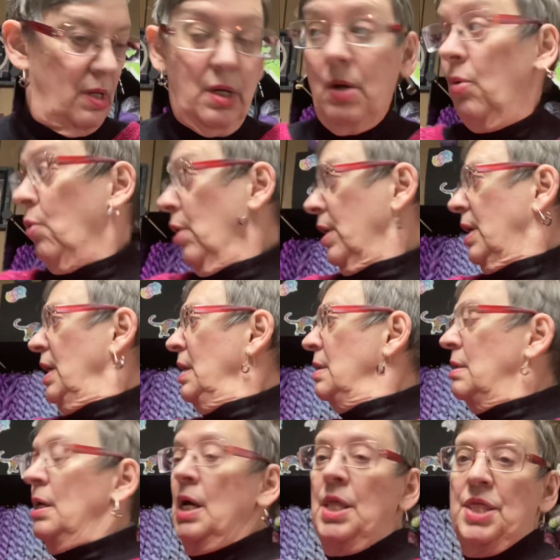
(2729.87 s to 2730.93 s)
working
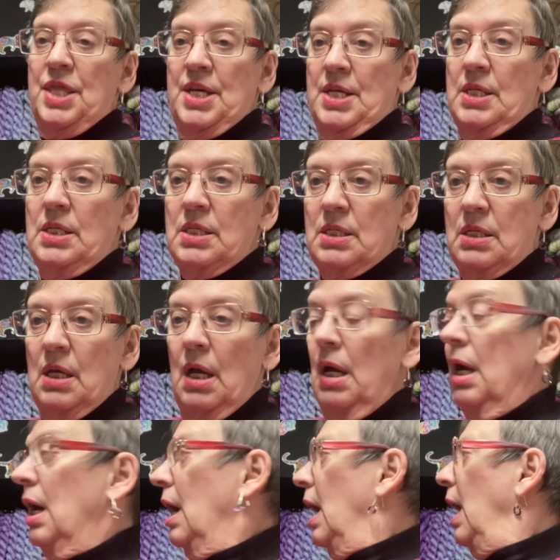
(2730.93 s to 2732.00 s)
on this,
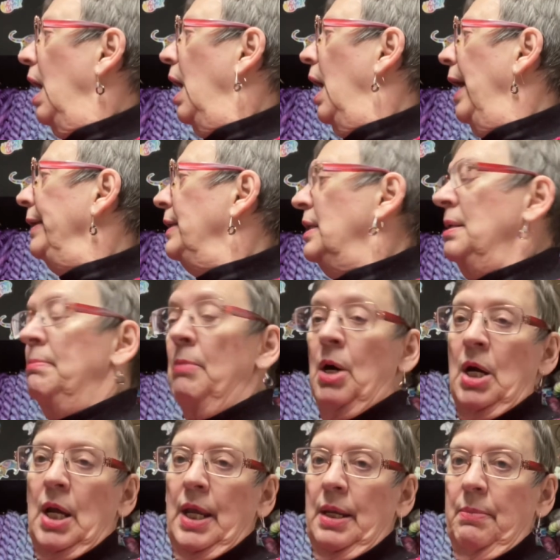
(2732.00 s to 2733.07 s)
I didn't
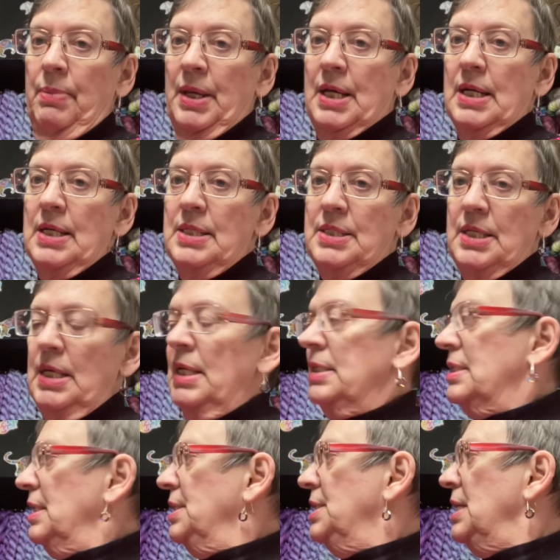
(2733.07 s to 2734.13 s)
mind because it's
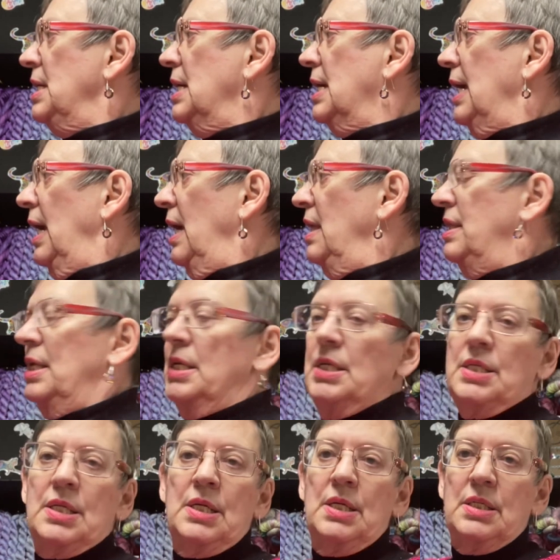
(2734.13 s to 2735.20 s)
a DK that
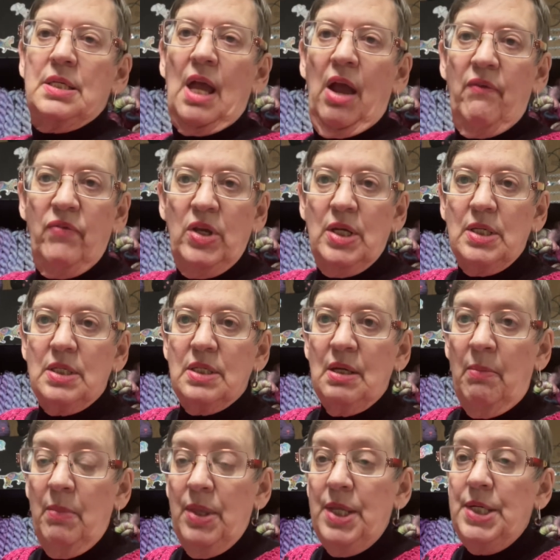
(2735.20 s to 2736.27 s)
isn't as heavy as
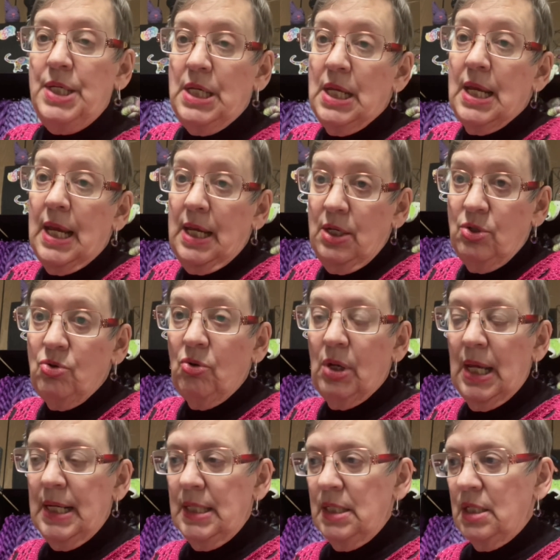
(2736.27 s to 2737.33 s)
some of the DKs you
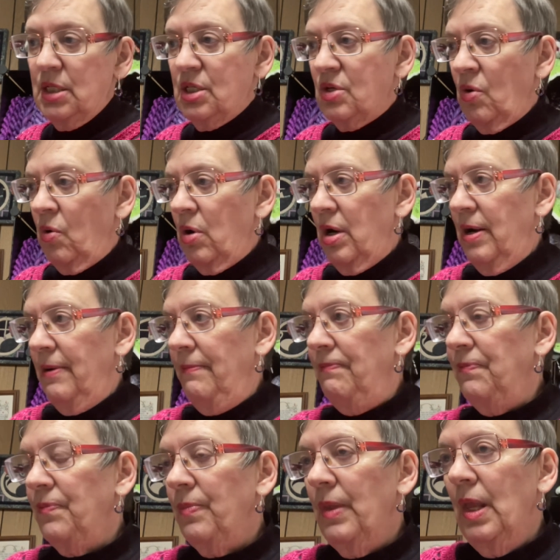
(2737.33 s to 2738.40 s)
get in the store.
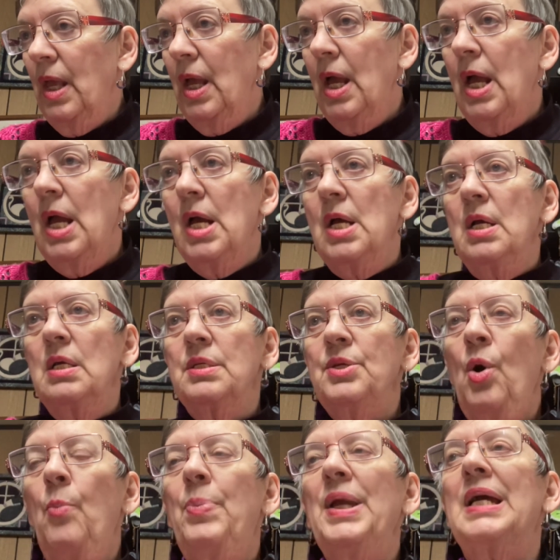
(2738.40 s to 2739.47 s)

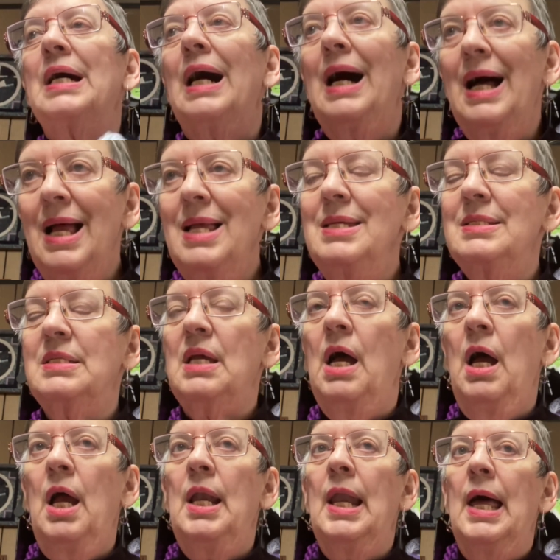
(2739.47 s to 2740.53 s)
So because
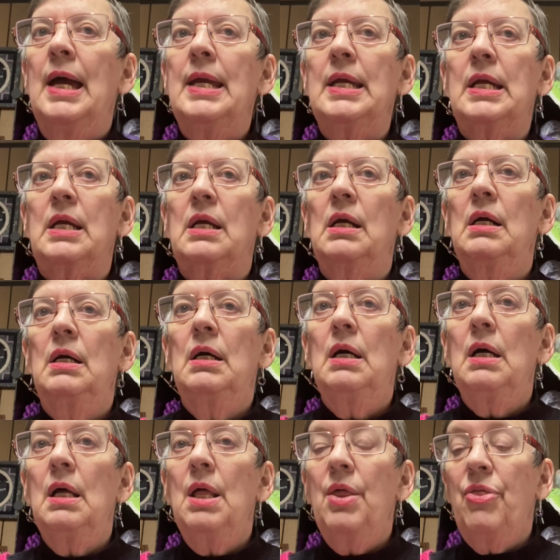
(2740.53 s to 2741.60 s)
I like
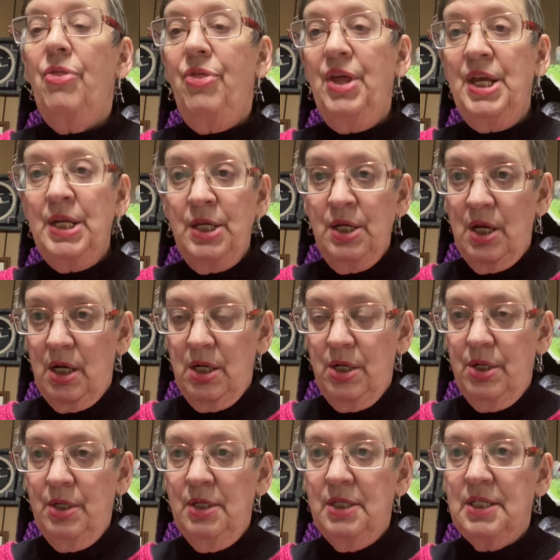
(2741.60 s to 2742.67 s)
thin
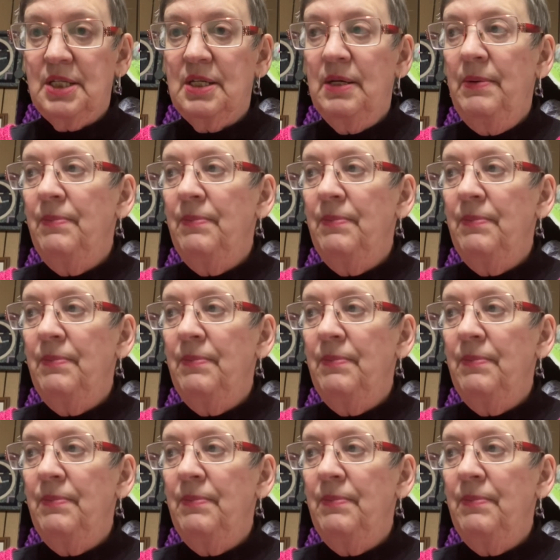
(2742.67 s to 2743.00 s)
yarns,